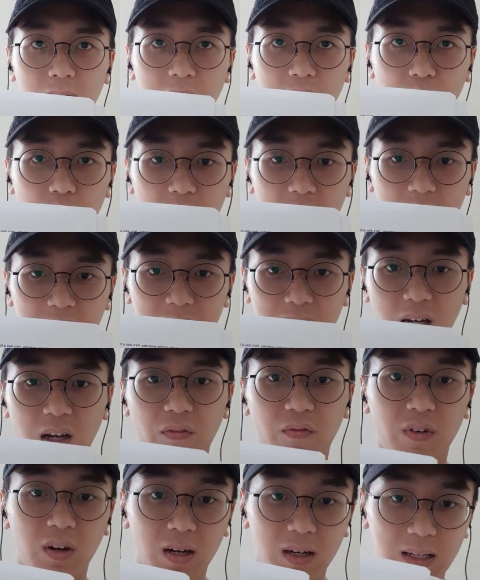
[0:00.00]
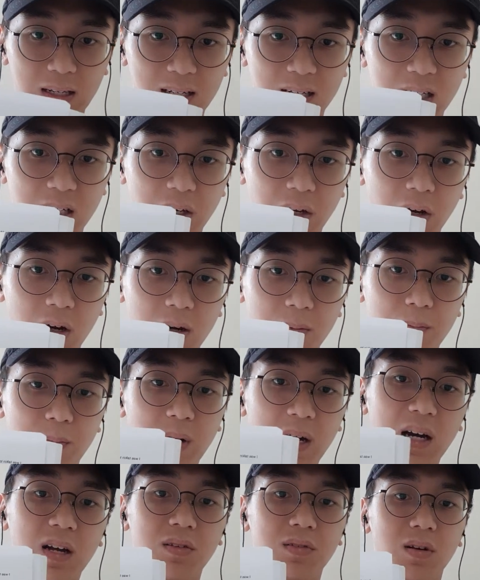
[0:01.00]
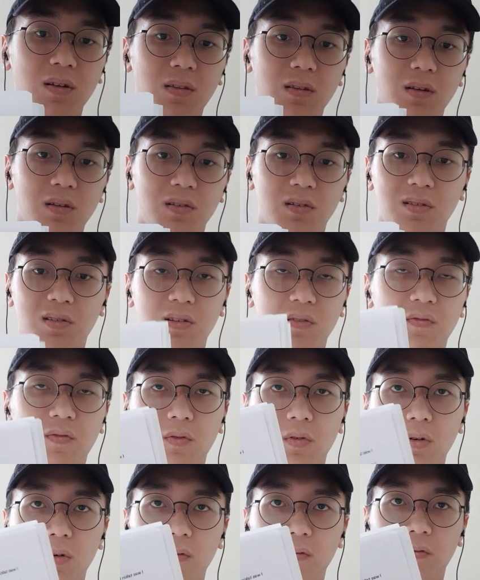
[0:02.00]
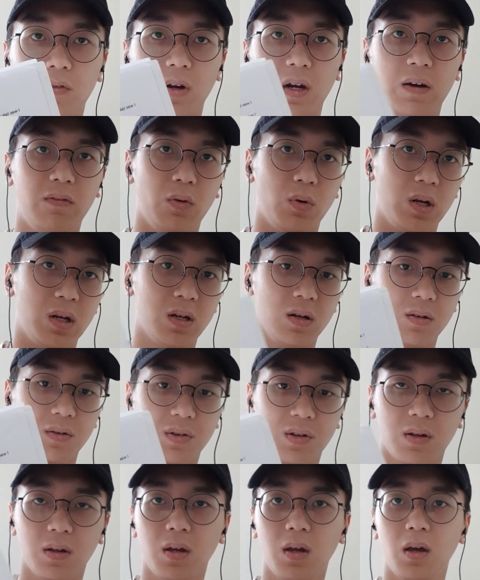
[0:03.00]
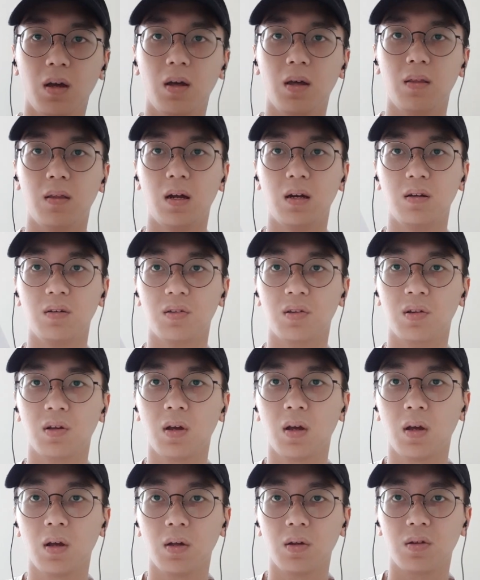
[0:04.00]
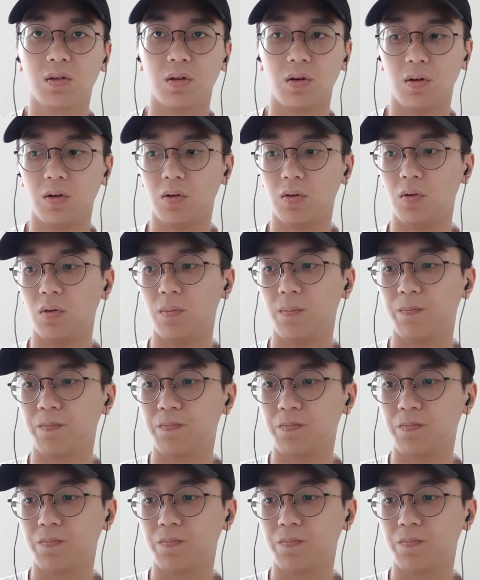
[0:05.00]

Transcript: you definitely cannot pass on this. This is for, for everyone else, that is. So,